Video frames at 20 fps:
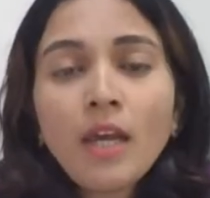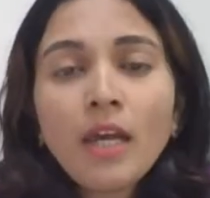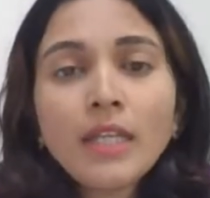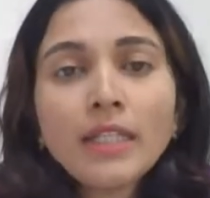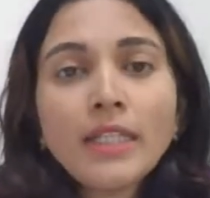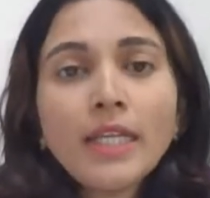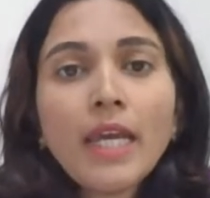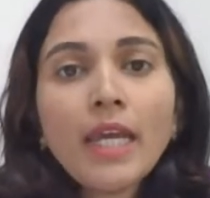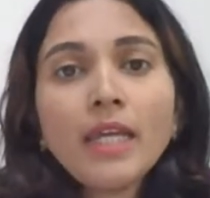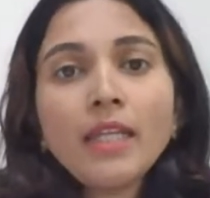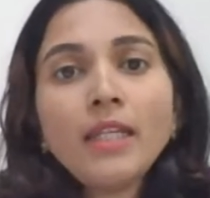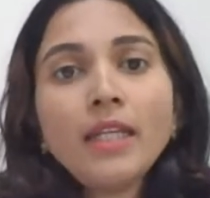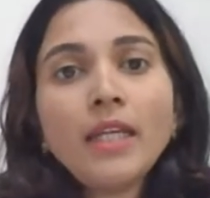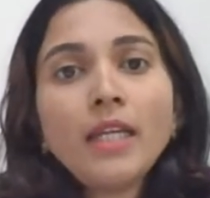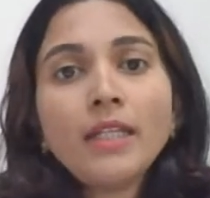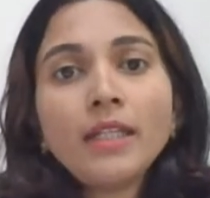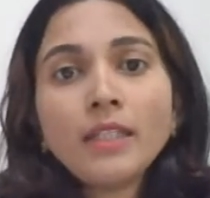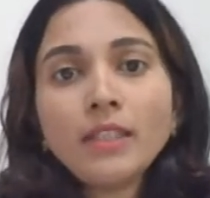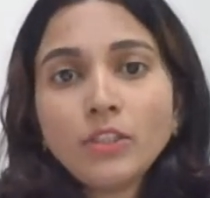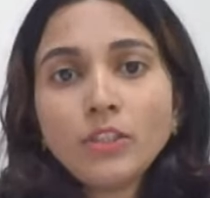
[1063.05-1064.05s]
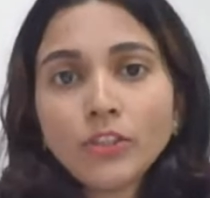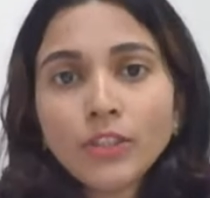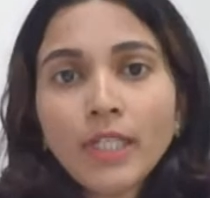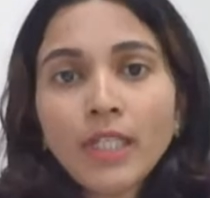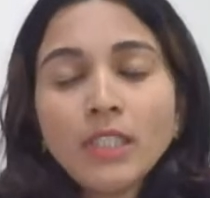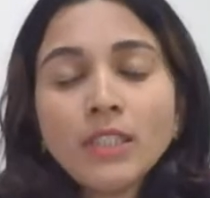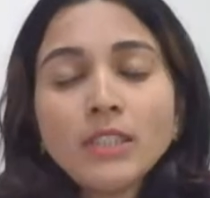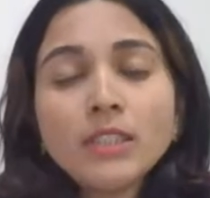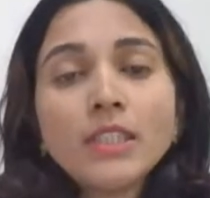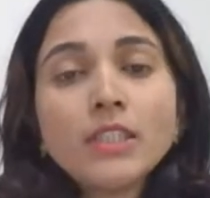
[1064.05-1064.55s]
the aerated
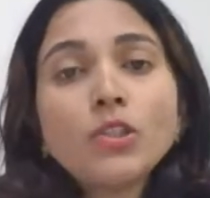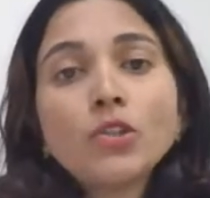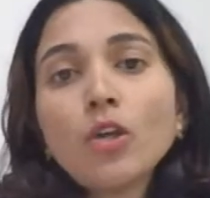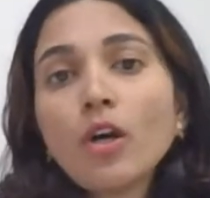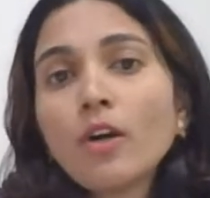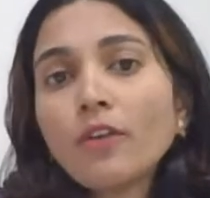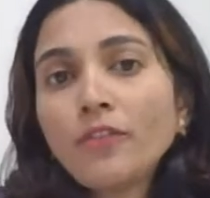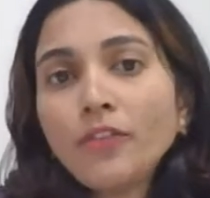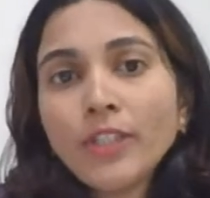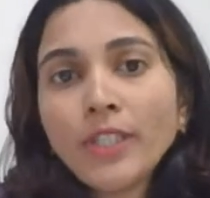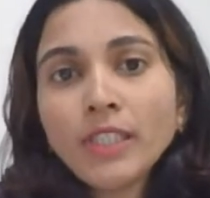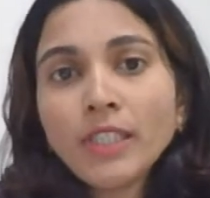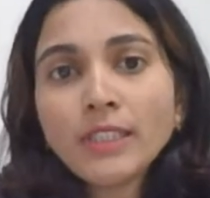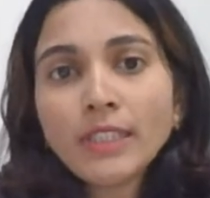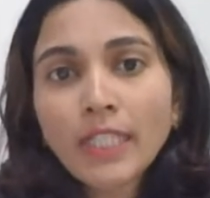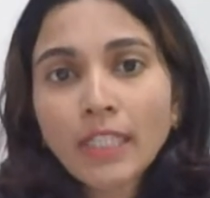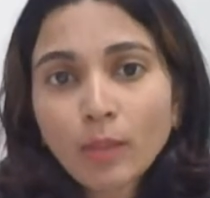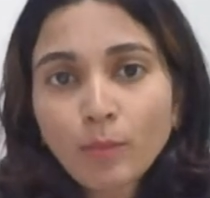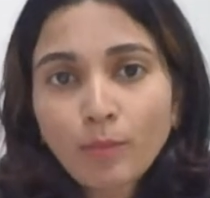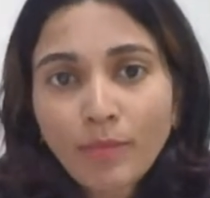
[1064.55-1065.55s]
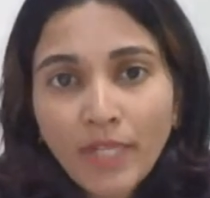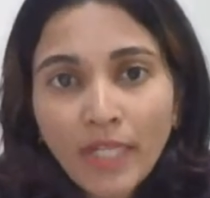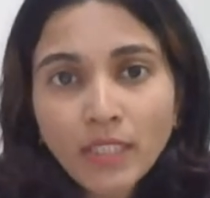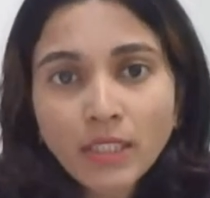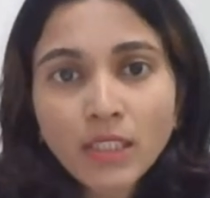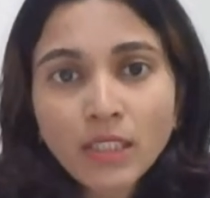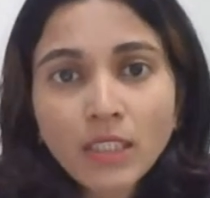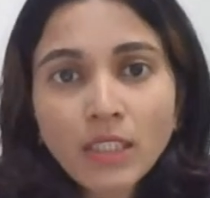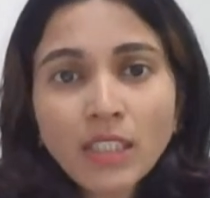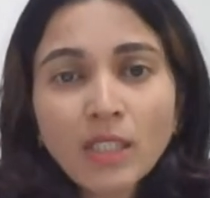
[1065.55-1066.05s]
drinks, the soft drinks that are
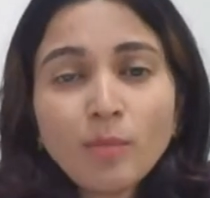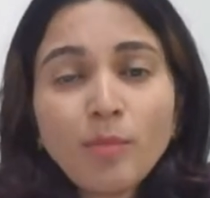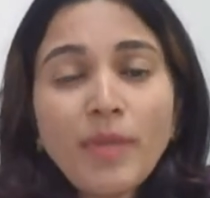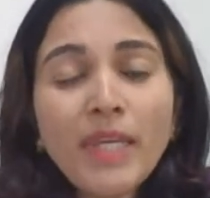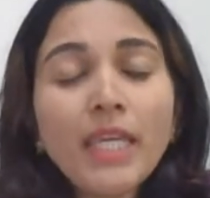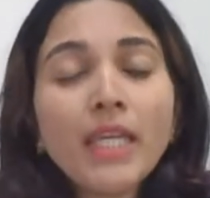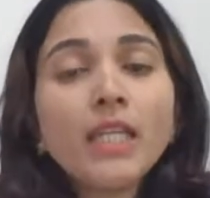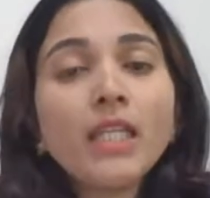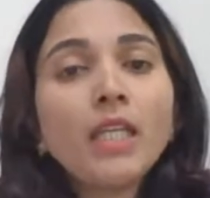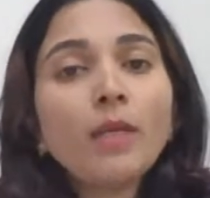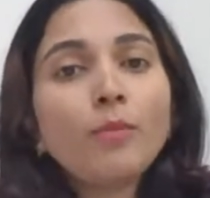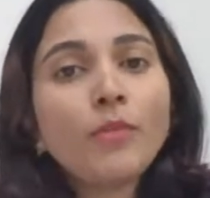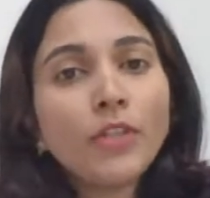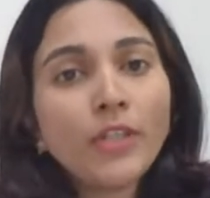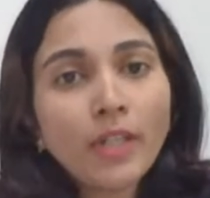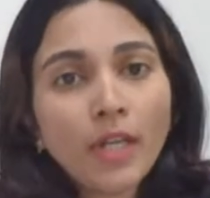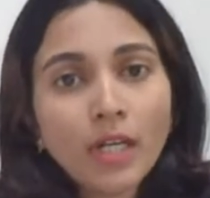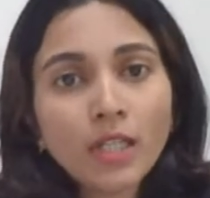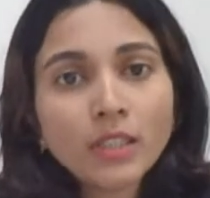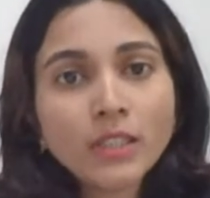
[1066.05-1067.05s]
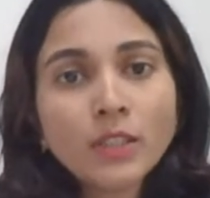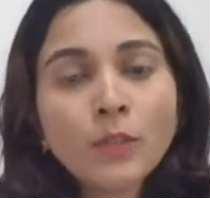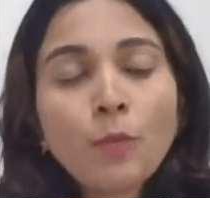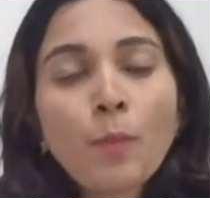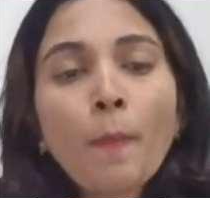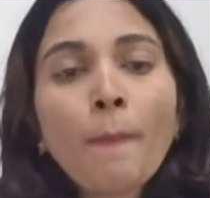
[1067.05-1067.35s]
present, the bakery products,